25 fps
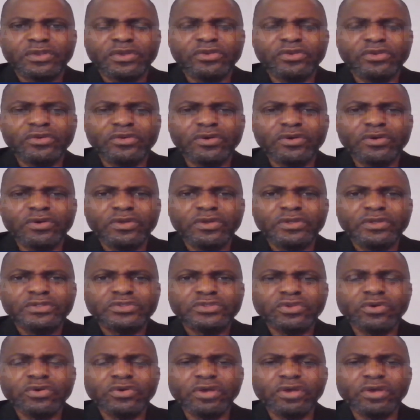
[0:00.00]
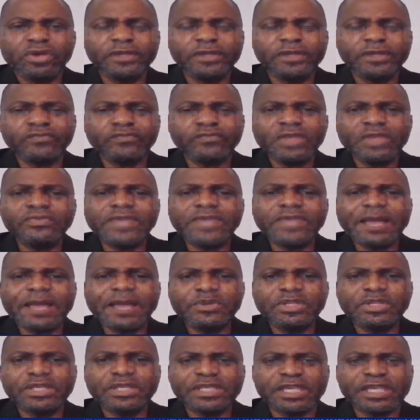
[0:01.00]
You know, so if
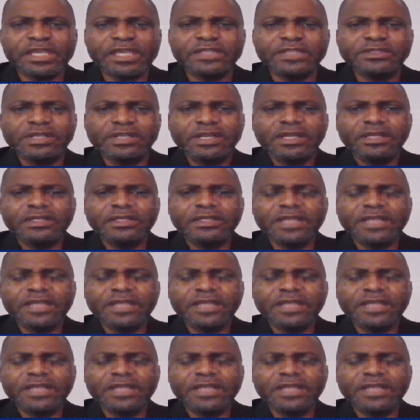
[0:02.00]
that be the case,